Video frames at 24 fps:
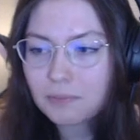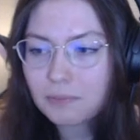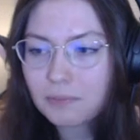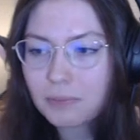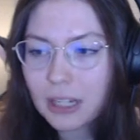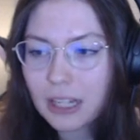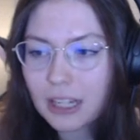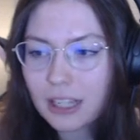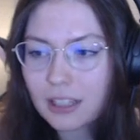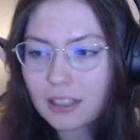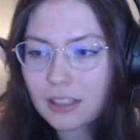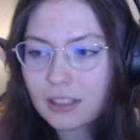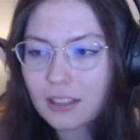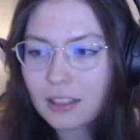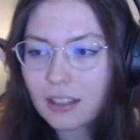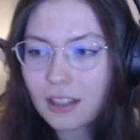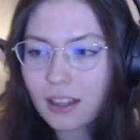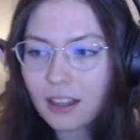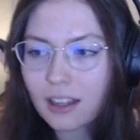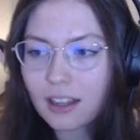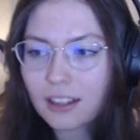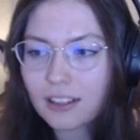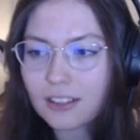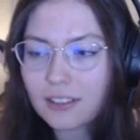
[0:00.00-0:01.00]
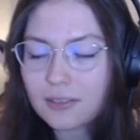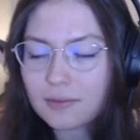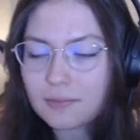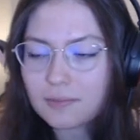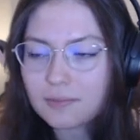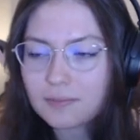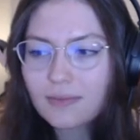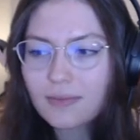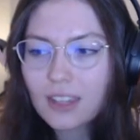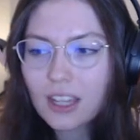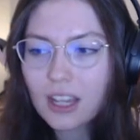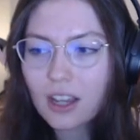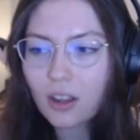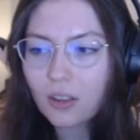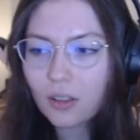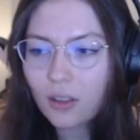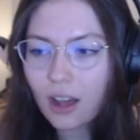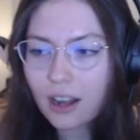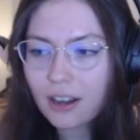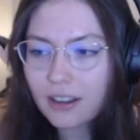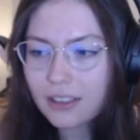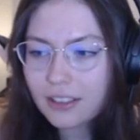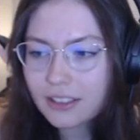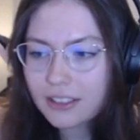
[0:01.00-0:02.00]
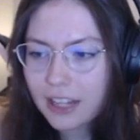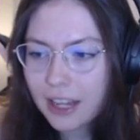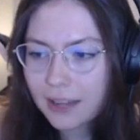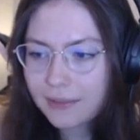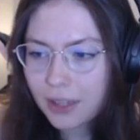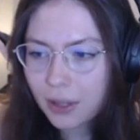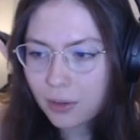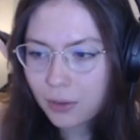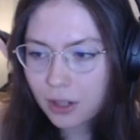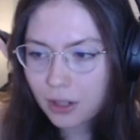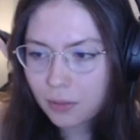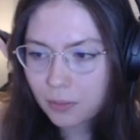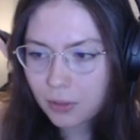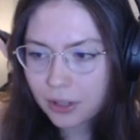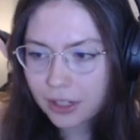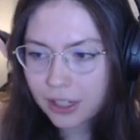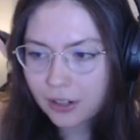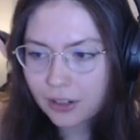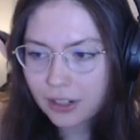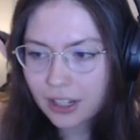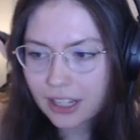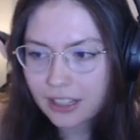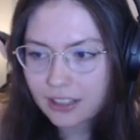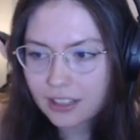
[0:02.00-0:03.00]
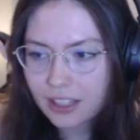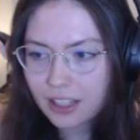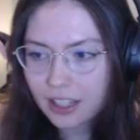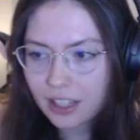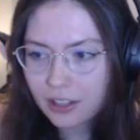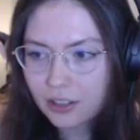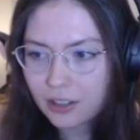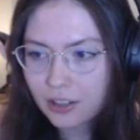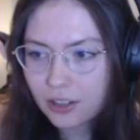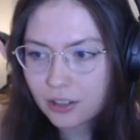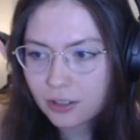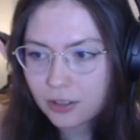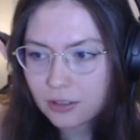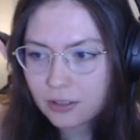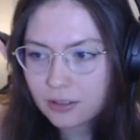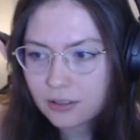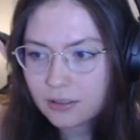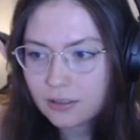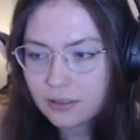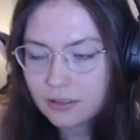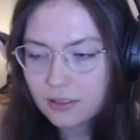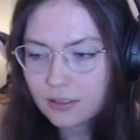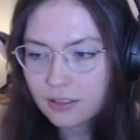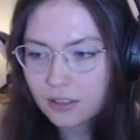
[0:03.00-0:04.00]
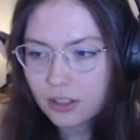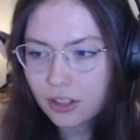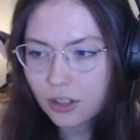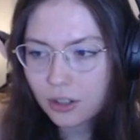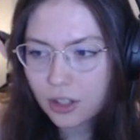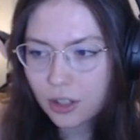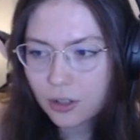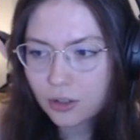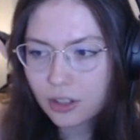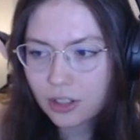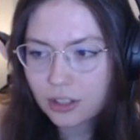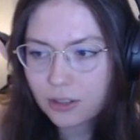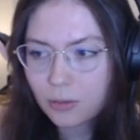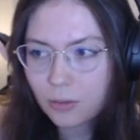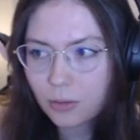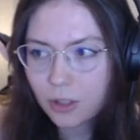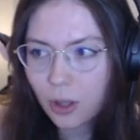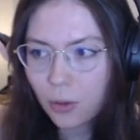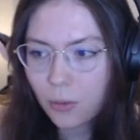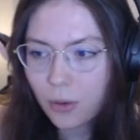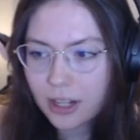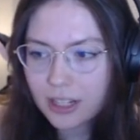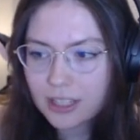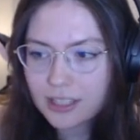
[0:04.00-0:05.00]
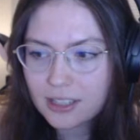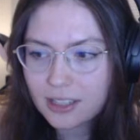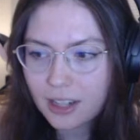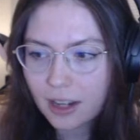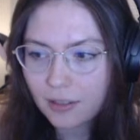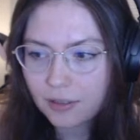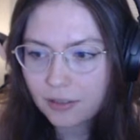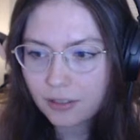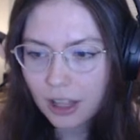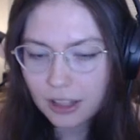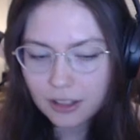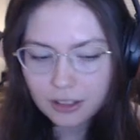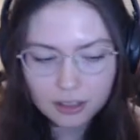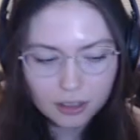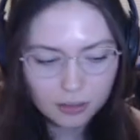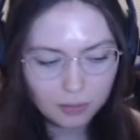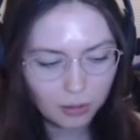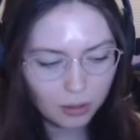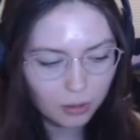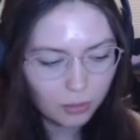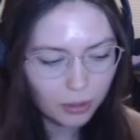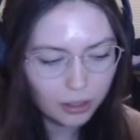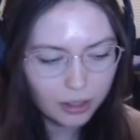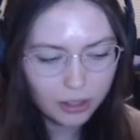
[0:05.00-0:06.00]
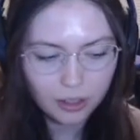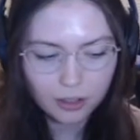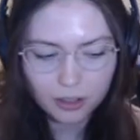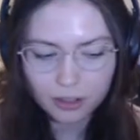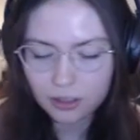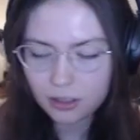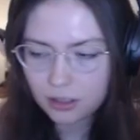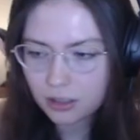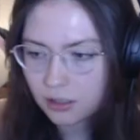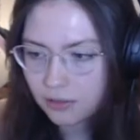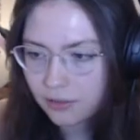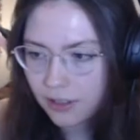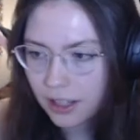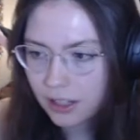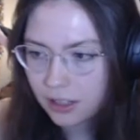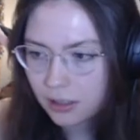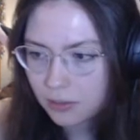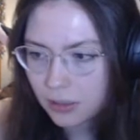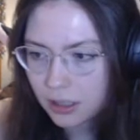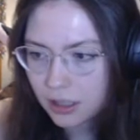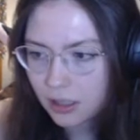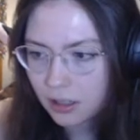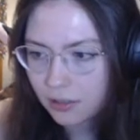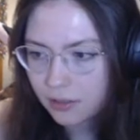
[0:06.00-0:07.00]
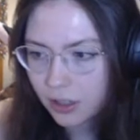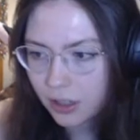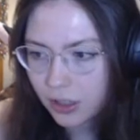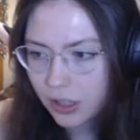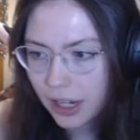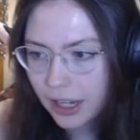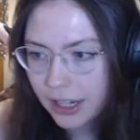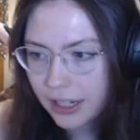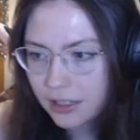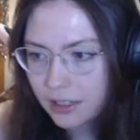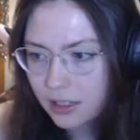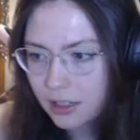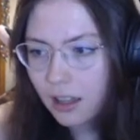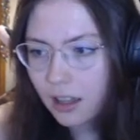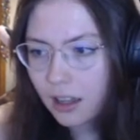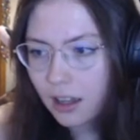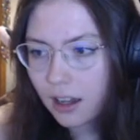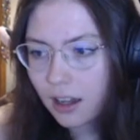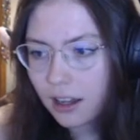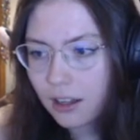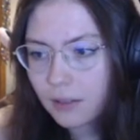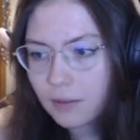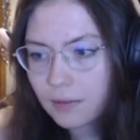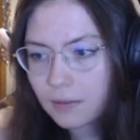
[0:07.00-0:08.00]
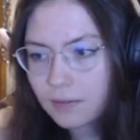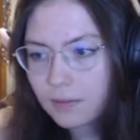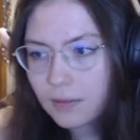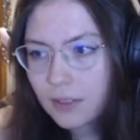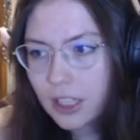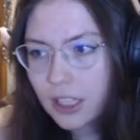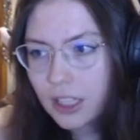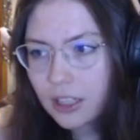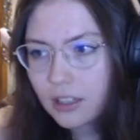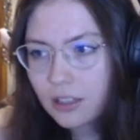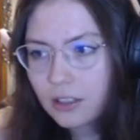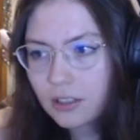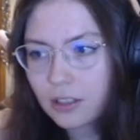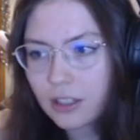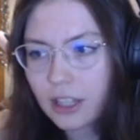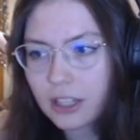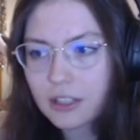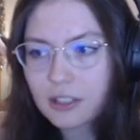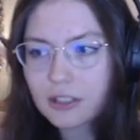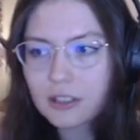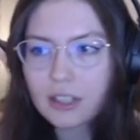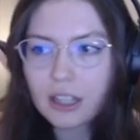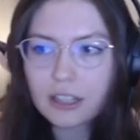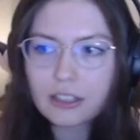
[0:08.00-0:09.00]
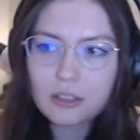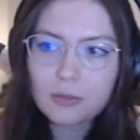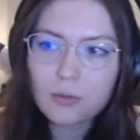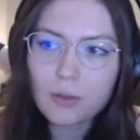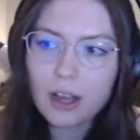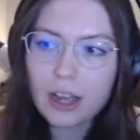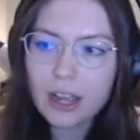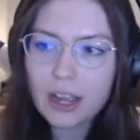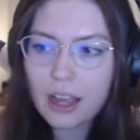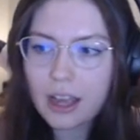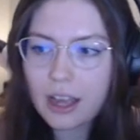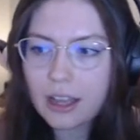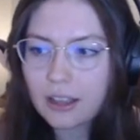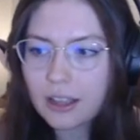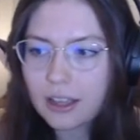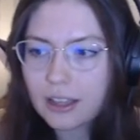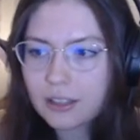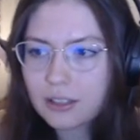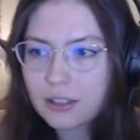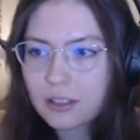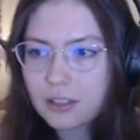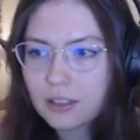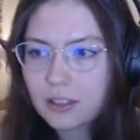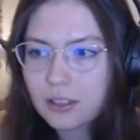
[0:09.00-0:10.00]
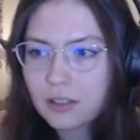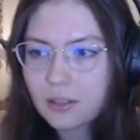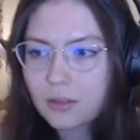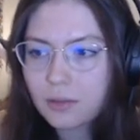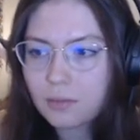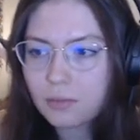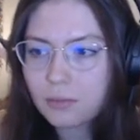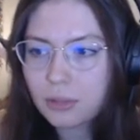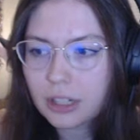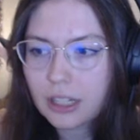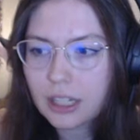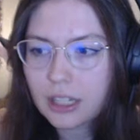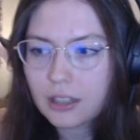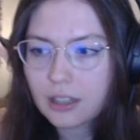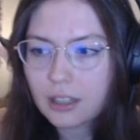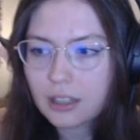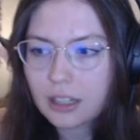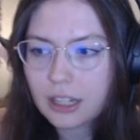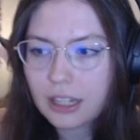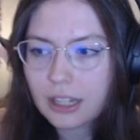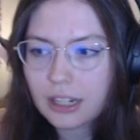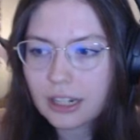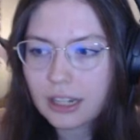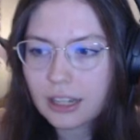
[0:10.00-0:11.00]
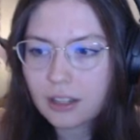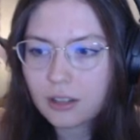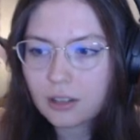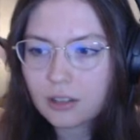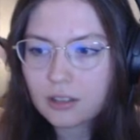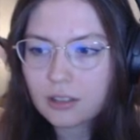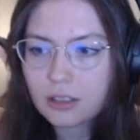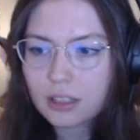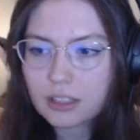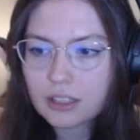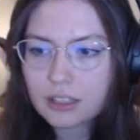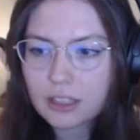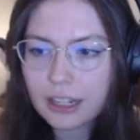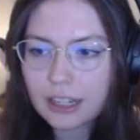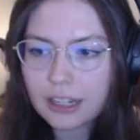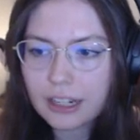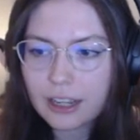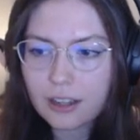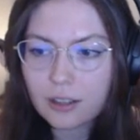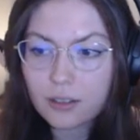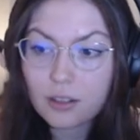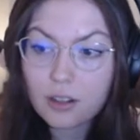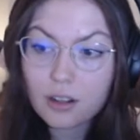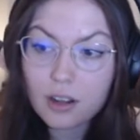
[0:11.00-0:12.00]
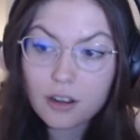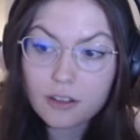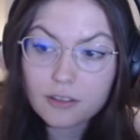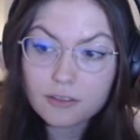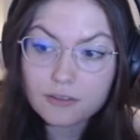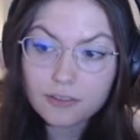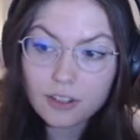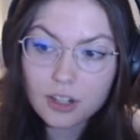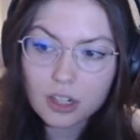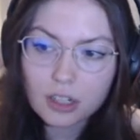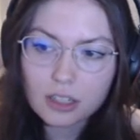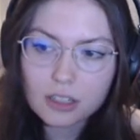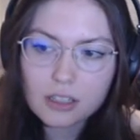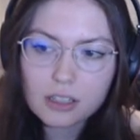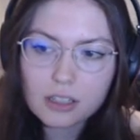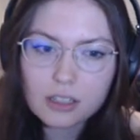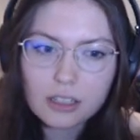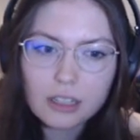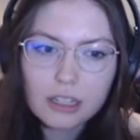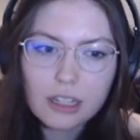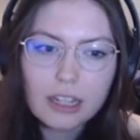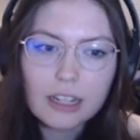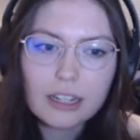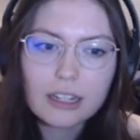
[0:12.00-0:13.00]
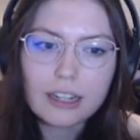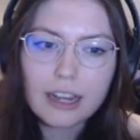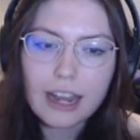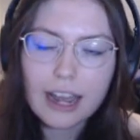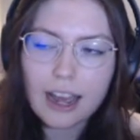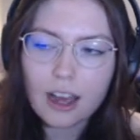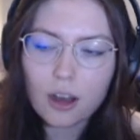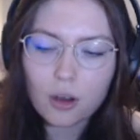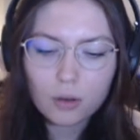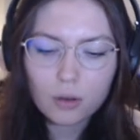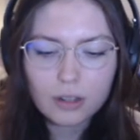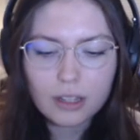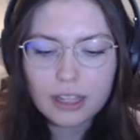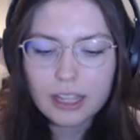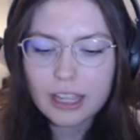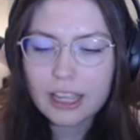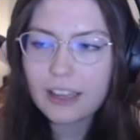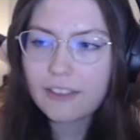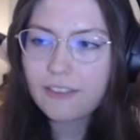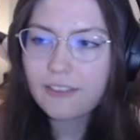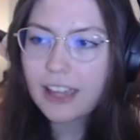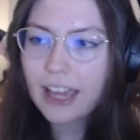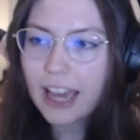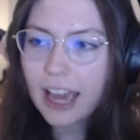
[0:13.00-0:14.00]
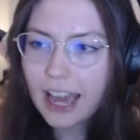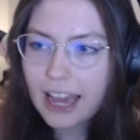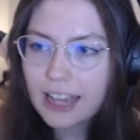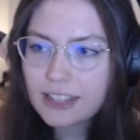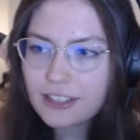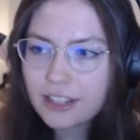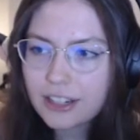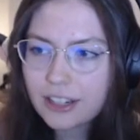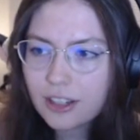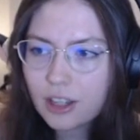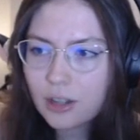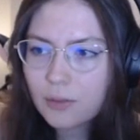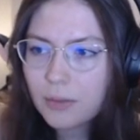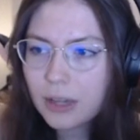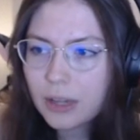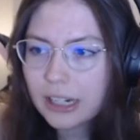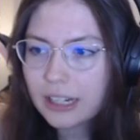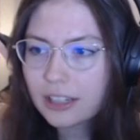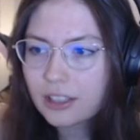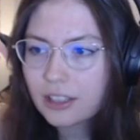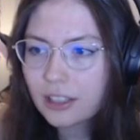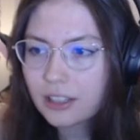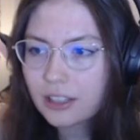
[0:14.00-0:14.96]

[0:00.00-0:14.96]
But a lot of the time you want to bring your knight to e2. So you want to stay flexible with your development of your knight. So that's why I liked bringing this knight out first. Now, if he hasn't committed to